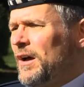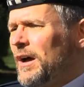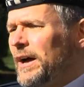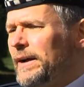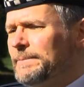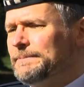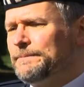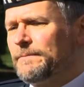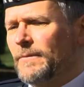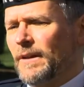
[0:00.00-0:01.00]
uh,
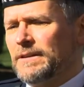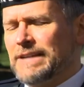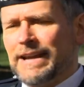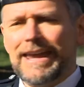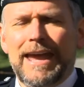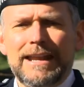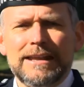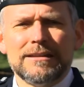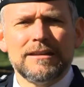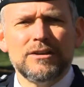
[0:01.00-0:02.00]

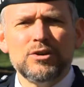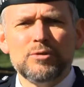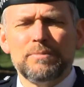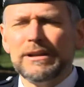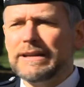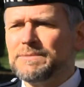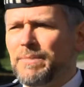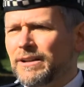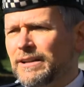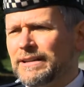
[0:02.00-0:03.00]
dedicating the new police
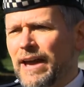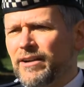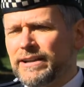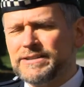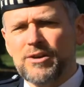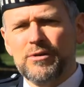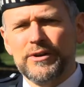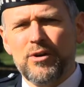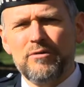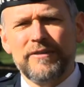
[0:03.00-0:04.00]
building down in East
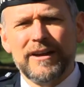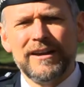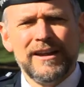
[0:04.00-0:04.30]
Cordova